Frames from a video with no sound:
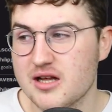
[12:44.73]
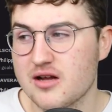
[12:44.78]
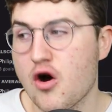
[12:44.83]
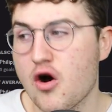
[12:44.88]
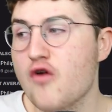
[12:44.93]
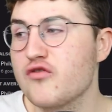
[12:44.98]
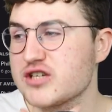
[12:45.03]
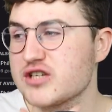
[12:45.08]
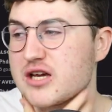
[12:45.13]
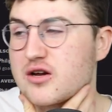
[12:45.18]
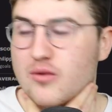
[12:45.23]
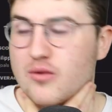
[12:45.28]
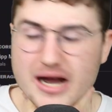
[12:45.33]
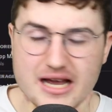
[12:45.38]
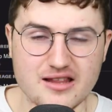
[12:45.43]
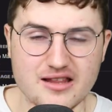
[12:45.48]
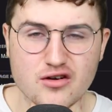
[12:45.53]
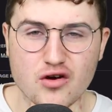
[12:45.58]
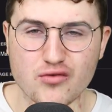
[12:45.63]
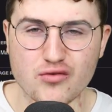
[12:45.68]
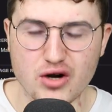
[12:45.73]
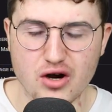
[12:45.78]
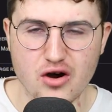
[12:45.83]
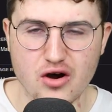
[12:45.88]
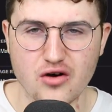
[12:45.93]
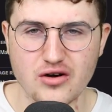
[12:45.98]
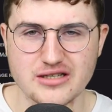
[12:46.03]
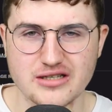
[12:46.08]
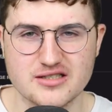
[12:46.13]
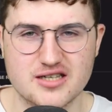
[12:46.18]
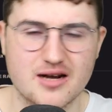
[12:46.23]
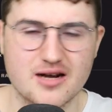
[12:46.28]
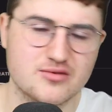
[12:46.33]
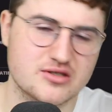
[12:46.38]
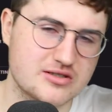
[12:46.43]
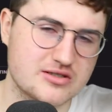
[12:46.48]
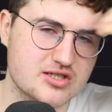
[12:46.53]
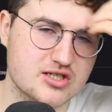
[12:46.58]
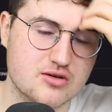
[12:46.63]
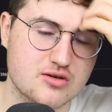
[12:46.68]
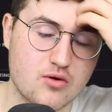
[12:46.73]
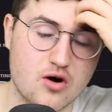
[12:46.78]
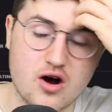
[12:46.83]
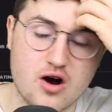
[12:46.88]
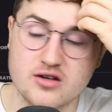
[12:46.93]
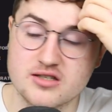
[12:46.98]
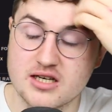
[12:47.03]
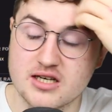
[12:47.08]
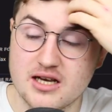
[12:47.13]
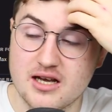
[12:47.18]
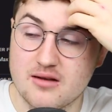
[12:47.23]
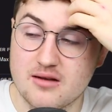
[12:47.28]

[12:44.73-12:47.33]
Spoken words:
Obviously quite the overhaul in terms of squad.